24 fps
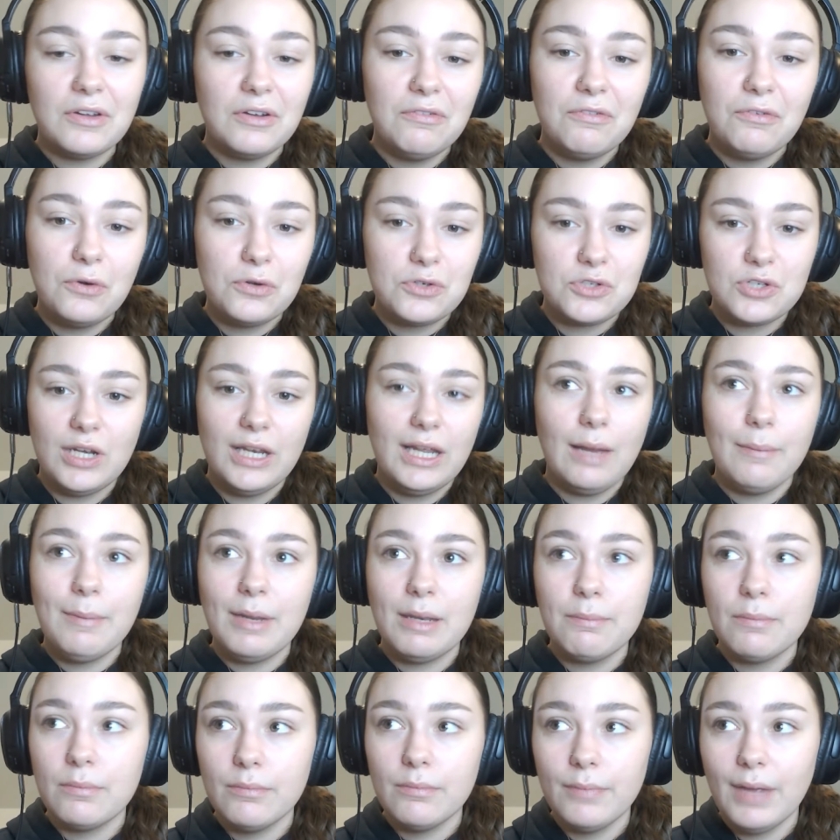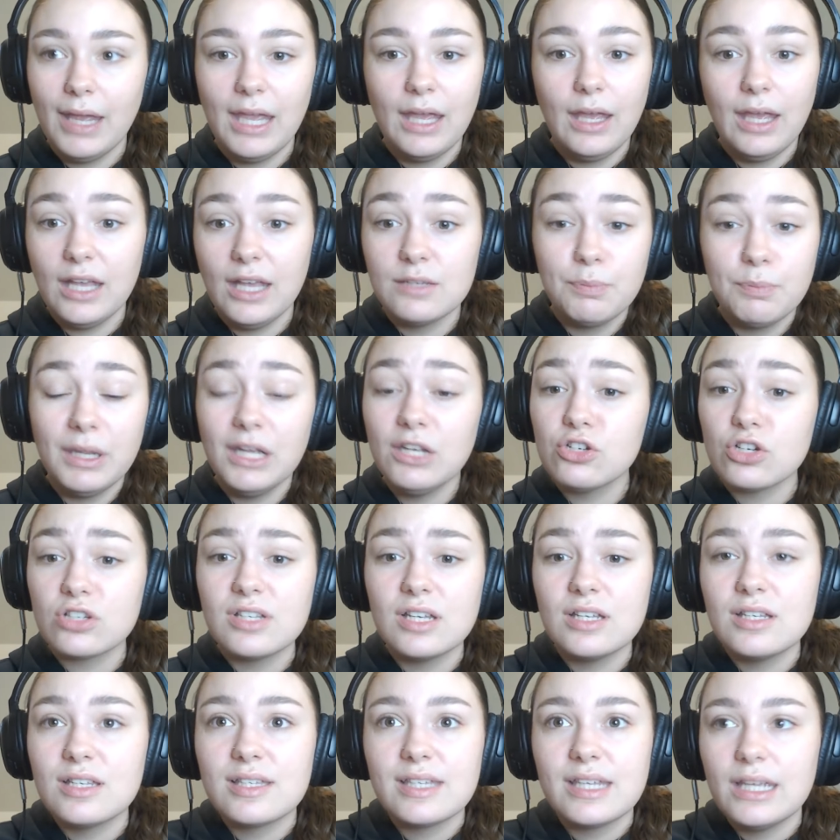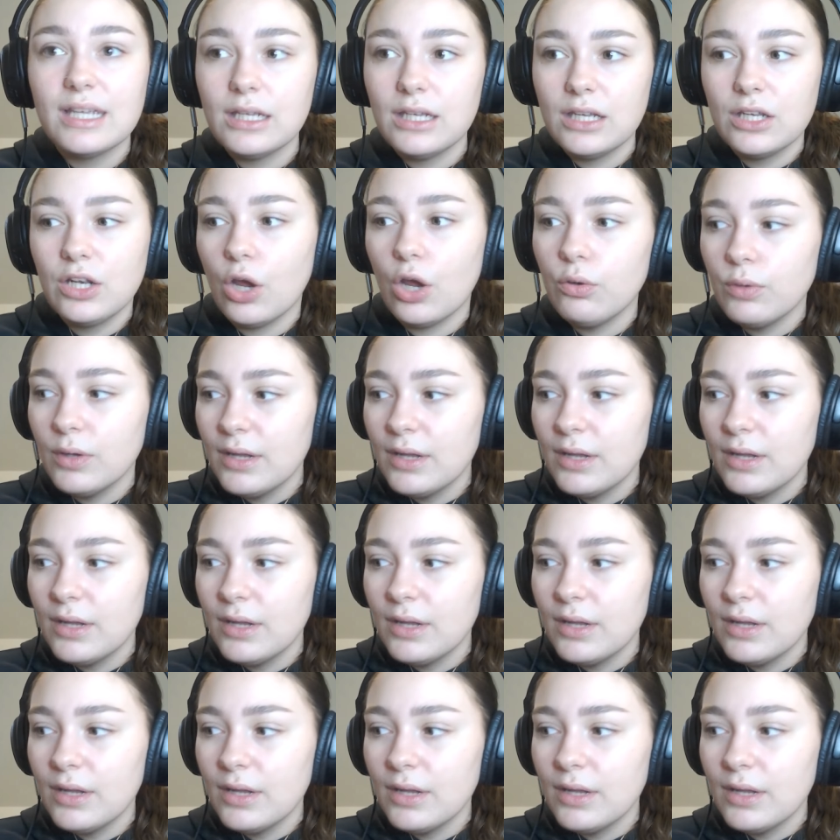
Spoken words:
Unfortunately, I mean, it's be interesting to see,